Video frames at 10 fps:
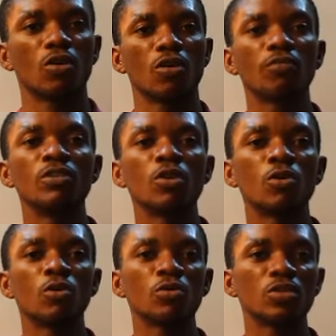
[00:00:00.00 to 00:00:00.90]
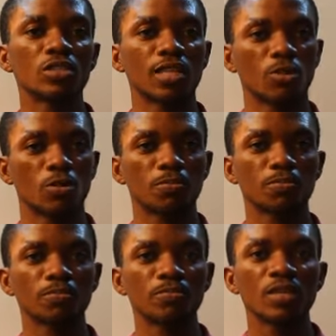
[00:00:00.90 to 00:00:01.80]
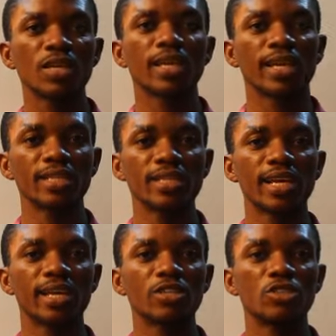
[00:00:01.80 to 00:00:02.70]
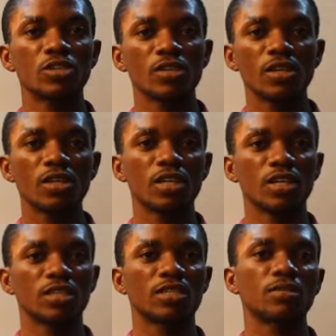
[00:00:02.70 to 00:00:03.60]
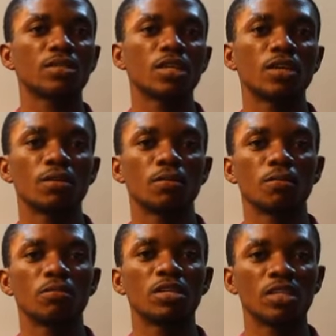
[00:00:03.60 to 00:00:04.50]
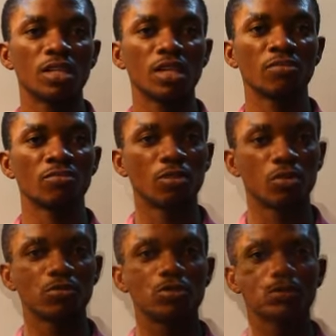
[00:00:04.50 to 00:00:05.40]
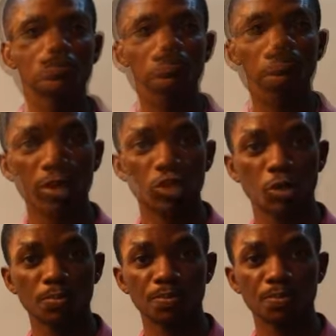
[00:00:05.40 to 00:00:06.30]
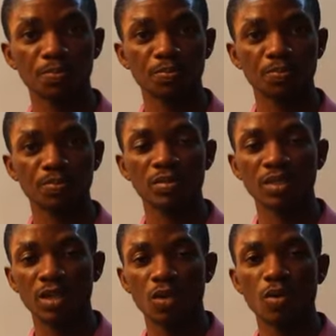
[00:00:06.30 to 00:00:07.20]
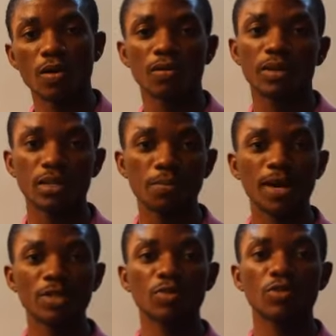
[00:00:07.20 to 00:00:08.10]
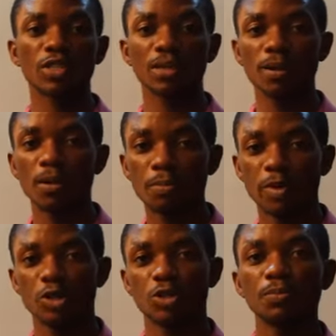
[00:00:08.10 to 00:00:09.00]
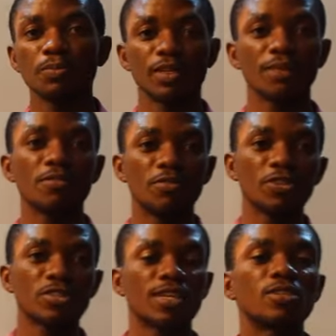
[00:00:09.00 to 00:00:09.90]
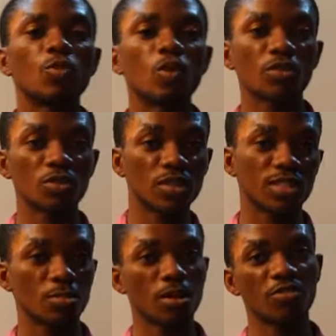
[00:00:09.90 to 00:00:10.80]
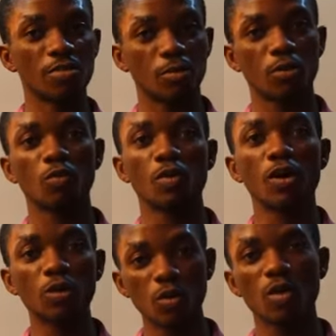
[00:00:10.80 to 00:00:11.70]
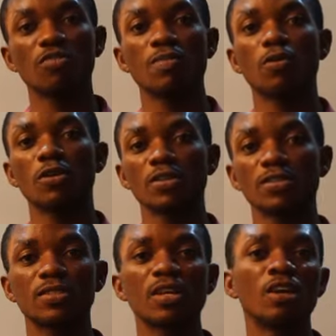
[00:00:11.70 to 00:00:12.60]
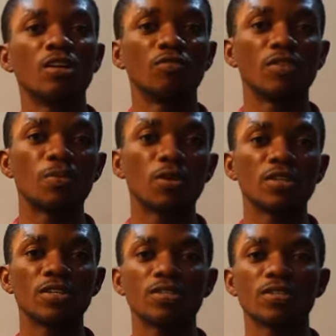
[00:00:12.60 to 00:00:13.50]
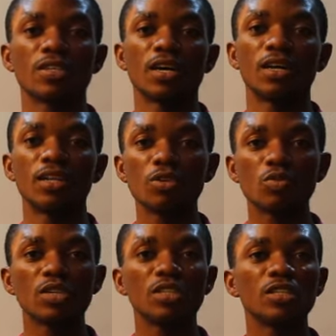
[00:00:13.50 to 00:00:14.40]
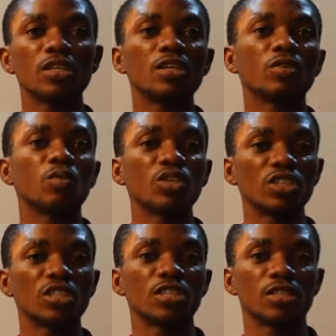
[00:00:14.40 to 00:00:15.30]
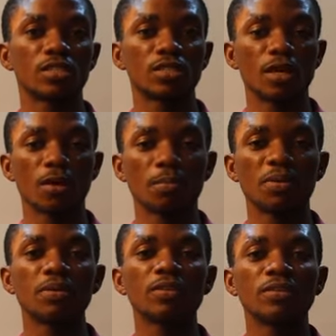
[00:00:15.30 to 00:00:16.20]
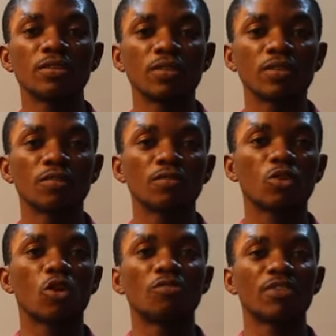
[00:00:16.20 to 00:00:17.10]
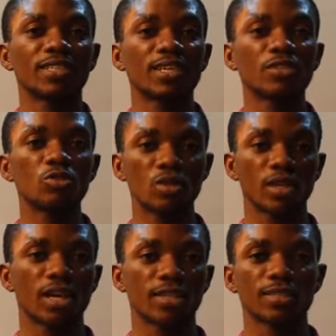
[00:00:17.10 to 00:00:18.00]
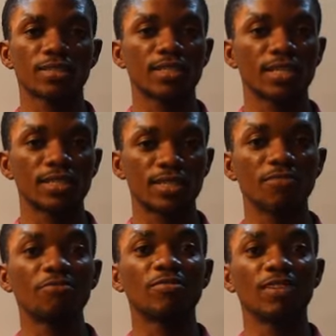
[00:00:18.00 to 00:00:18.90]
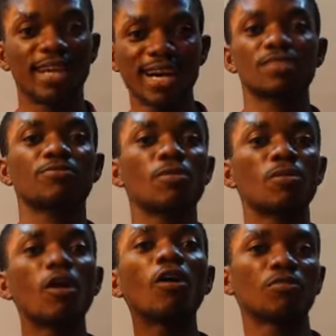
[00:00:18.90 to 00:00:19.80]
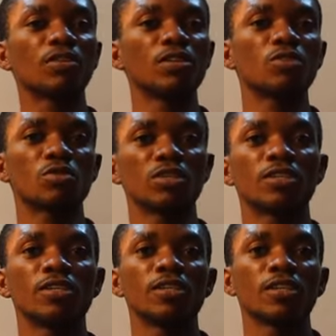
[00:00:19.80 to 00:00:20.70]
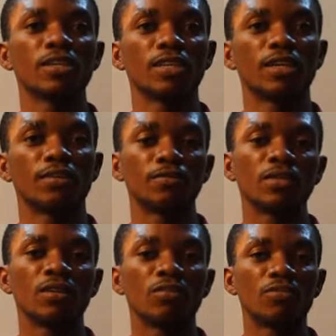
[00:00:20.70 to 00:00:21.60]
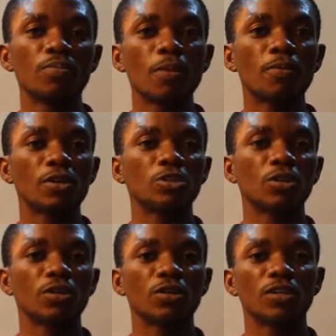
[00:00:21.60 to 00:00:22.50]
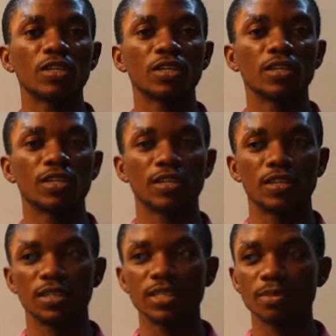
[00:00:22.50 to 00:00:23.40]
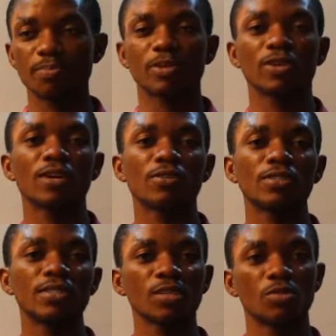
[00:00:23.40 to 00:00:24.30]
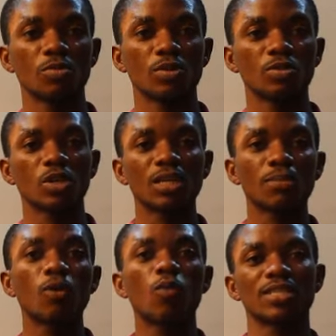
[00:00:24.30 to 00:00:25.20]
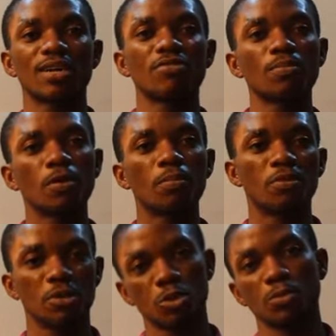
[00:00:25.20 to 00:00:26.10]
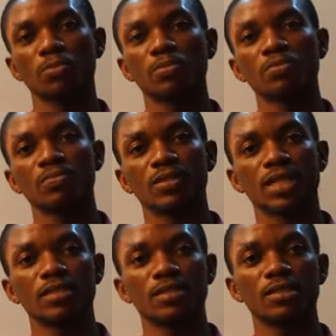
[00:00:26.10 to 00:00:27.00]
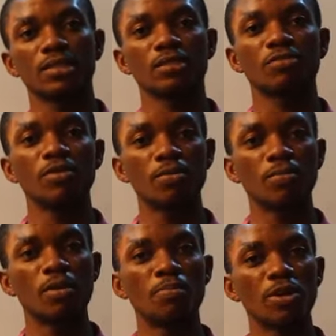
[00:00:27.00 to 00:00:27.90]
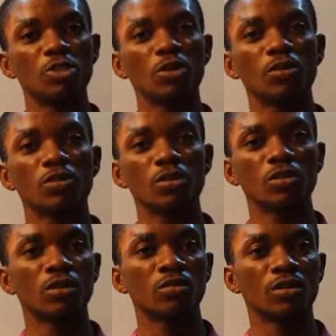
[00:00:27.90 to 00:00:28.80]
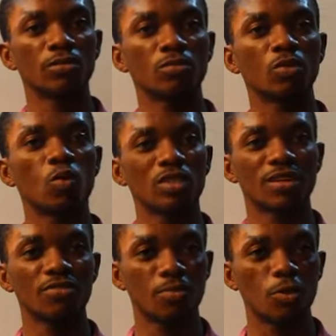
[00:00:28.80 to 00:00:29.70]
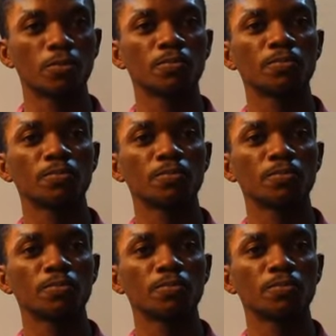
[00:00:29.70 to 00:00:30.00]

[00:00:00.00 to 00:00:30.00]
of the whole setup. Kinetic energy is being involved. Vapor pressure. Well, in the past we've talked about pressure. Let me first test one or two things about vapor. We all know what vapor is. Vapor is a liquid which is being converted into a gas. That is the gas form of a liquid. Now, vapor pressure, in this particular context, we are talking about water vapor pressure. That's the pressure of water vapor.